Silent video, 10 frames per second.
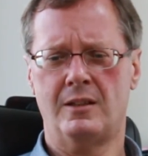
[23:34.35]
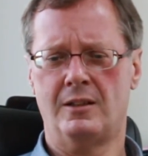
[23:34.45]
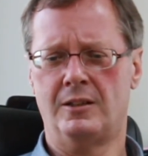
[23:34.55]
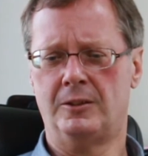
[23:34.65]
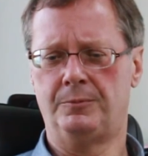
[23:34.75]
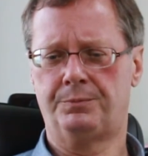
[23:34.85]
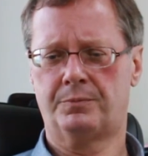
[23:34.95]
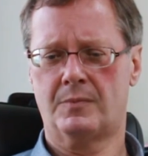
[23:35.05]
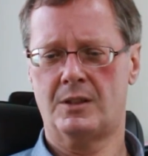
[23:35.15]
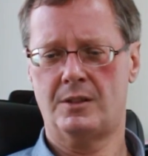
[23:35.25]

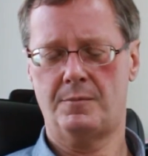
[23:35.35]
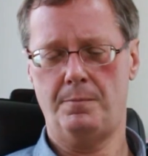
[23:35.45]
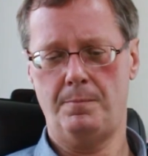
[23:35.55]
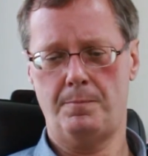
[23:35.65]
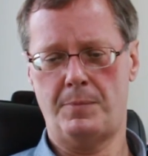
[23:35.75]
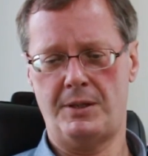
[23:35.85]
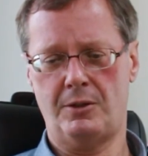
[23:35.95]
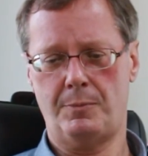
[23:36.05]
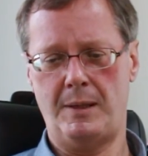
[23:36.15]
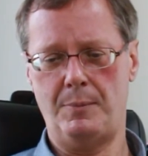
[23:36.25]
But there
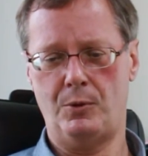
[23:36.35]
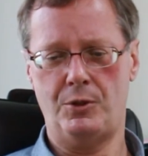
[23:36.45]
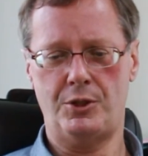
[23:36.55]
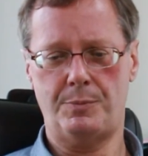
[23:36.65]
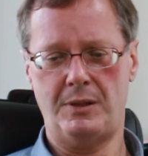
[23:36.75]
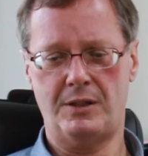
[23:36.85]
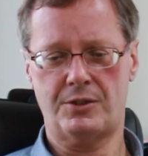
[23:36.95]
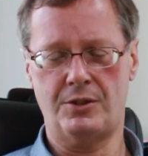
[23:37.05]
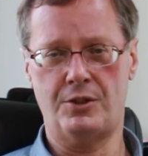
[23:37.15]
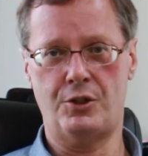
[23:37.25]
are people who speak
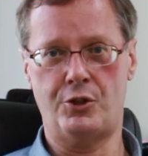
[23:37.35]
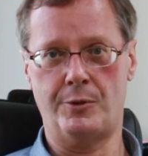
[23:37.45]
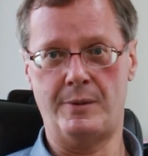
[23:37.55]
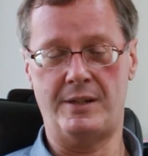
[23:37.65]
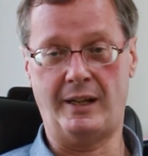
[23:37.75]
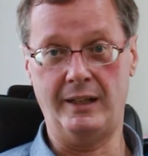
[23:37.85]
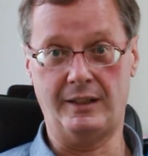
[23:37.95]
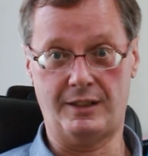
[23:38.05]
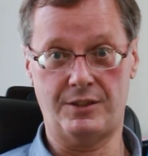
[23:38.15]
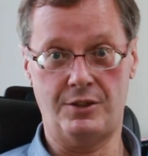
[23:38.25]
certain German
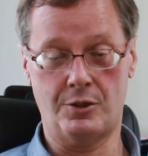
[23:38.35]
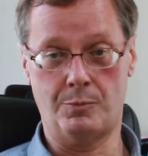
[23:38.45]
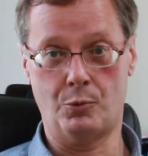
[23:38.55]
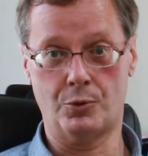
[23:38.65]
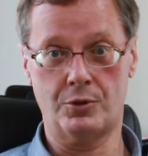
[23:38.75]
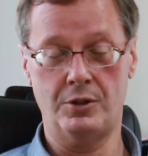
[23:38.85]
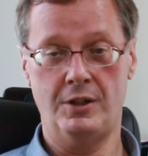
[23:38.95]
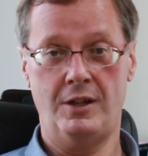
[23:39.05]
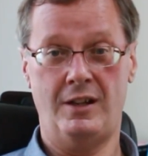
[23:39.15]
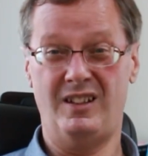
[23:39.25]
dialects near the border,
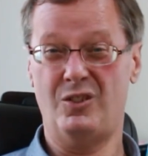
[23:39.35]
and